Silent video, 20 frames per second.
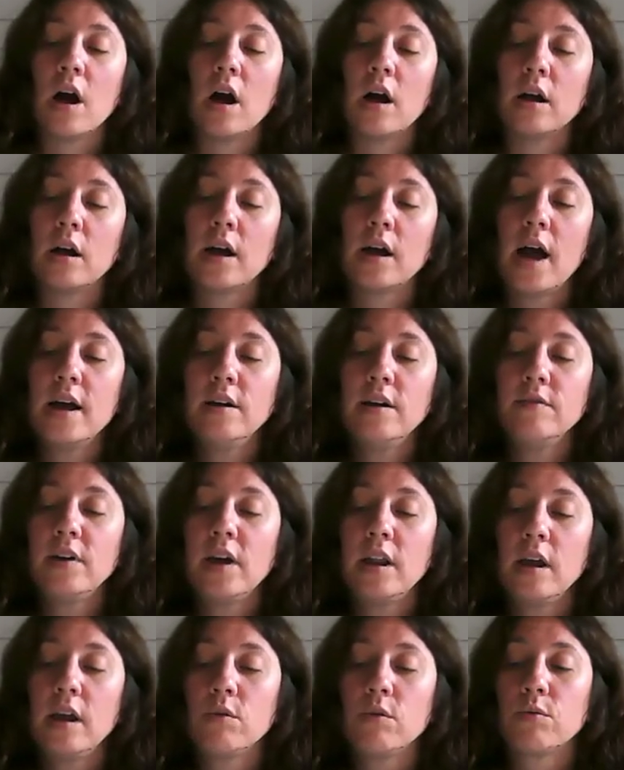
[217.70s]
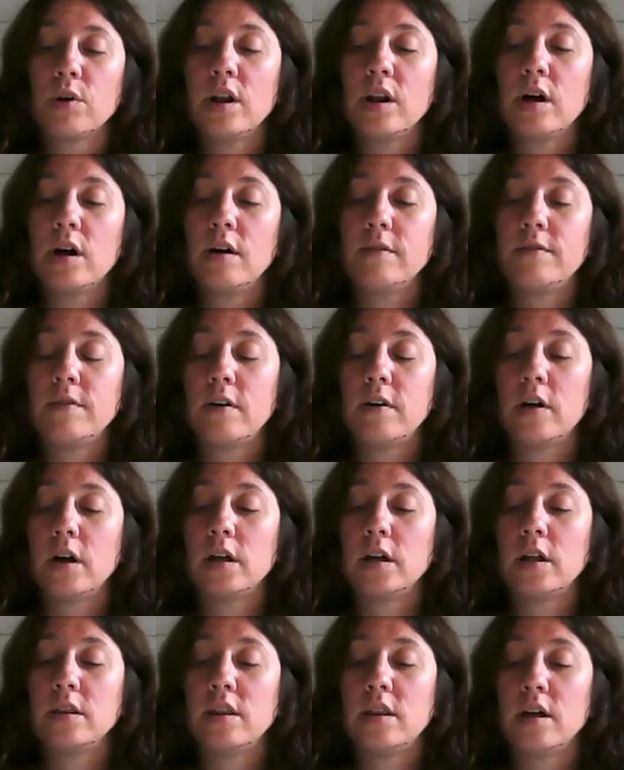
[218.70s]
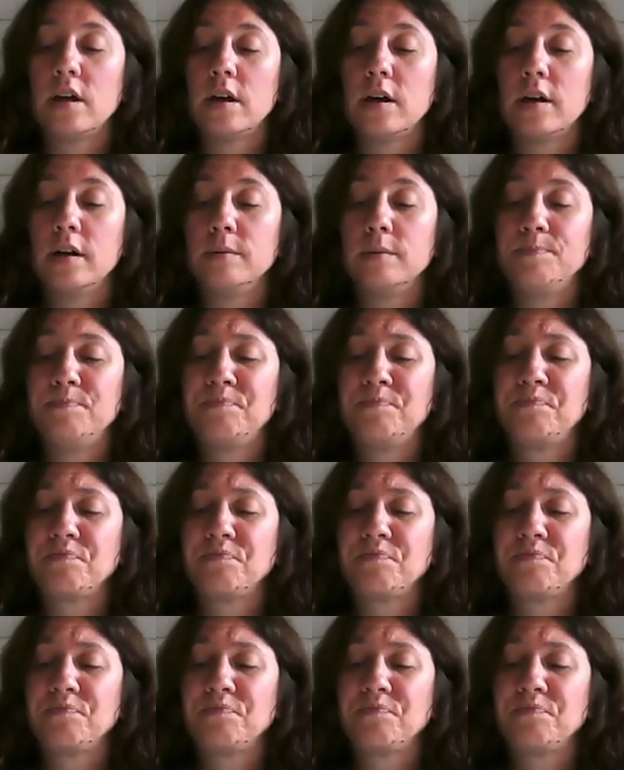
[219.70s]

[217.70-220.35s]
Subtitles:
kind of getting rid of the